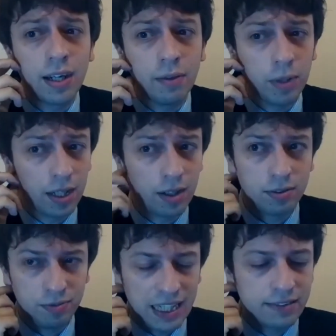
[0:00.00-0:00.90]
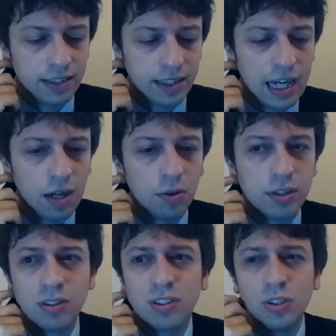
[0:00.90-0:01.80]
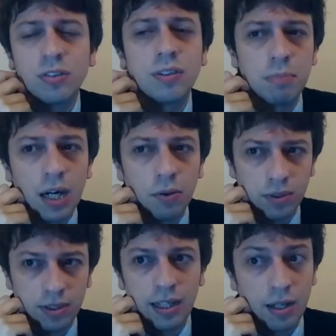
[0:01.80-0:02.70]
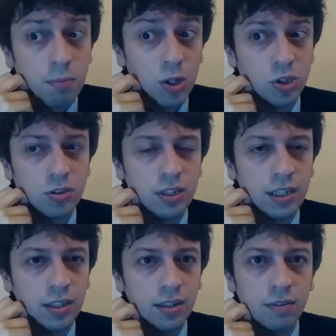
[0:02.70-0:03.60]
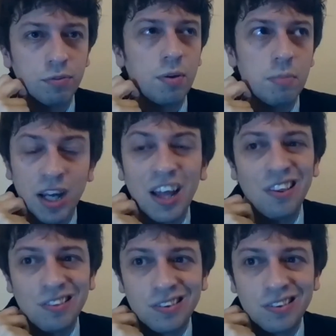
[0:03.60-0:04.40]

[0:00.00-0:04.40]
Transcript: we are facing now is not just about an emergency from an health